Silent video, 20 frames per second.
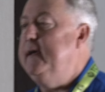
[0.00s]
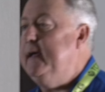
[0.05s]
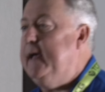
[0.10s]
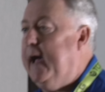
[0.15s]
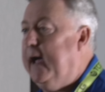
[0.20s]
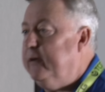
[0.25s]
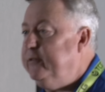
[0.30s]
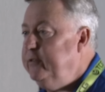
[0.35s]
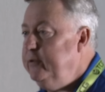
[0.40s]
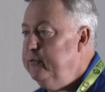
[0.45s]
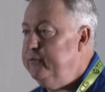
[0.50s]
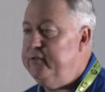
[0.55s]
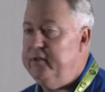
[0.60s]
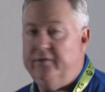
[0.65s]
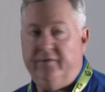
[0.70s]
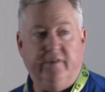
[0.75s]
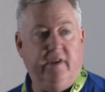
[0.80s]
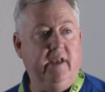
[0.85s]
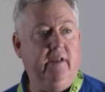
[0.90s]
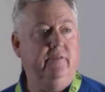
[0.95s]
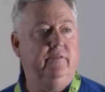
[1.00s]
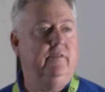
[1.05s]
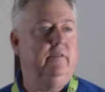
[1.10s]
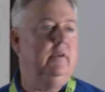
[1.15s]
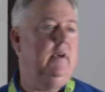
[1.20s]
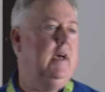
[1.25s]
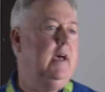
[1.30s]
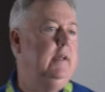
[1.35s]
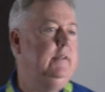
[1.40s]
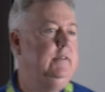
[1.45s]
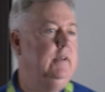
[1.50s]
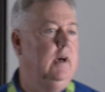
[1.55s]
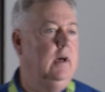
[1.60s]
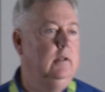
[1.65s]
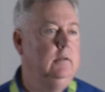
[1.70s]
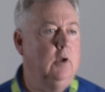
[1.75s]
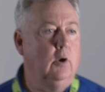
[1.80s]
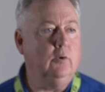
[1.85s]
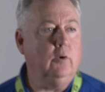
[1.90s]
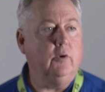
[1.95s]
Actually used to teach at a
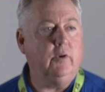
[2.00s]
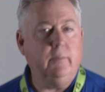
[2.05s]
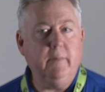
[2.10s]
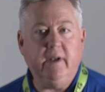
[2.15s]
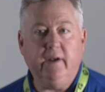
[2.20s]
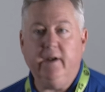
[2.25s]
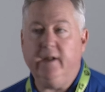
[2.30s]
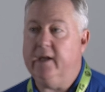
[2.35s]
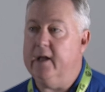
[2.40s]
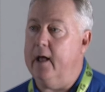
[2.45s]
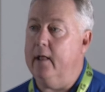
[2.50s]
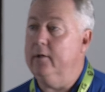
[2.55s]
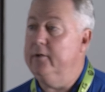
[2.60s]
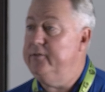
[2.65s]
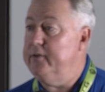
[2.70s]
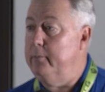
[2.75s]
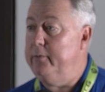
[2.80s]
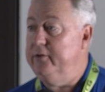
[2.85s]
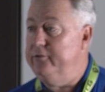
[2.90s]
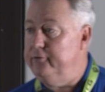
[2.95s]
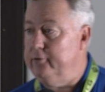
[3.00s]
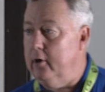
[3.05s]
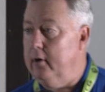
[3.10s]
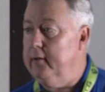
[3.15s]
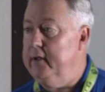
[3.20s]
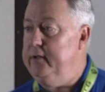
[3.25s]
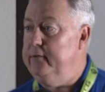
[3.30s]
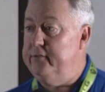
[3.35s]
local community college up in Charlotte.